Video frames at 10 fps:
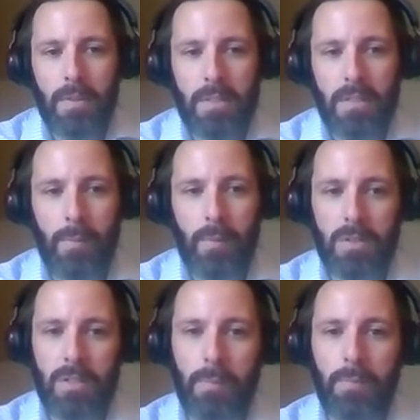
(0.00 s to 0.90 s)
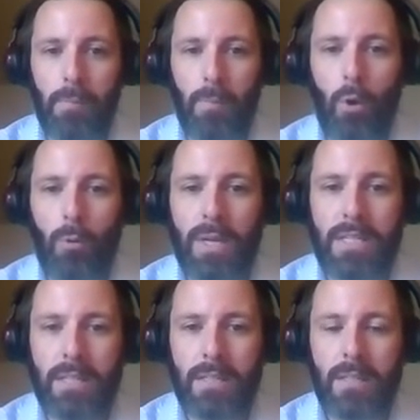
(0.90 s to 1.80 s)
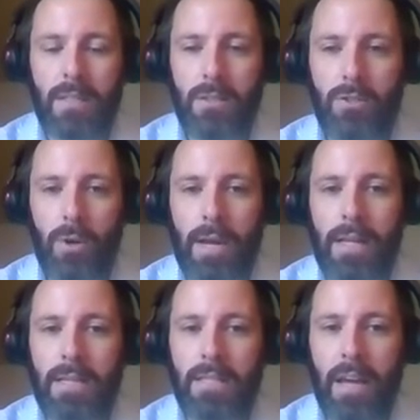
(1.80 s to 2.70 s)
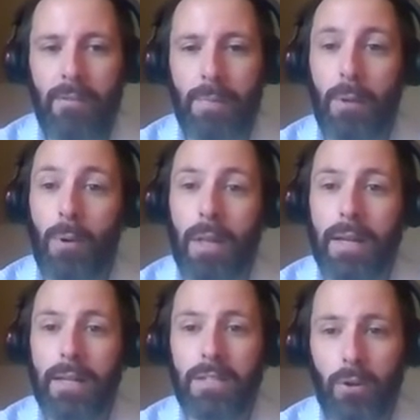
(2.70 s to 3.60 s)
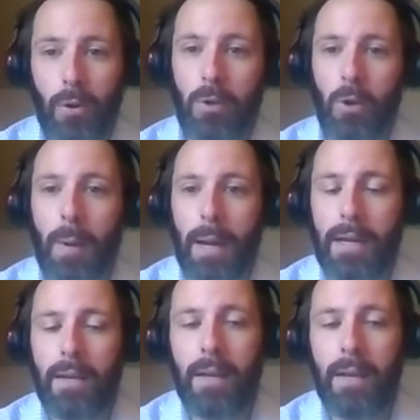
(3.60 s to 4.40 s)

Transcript: Some more recent trends have been related to crypto mining.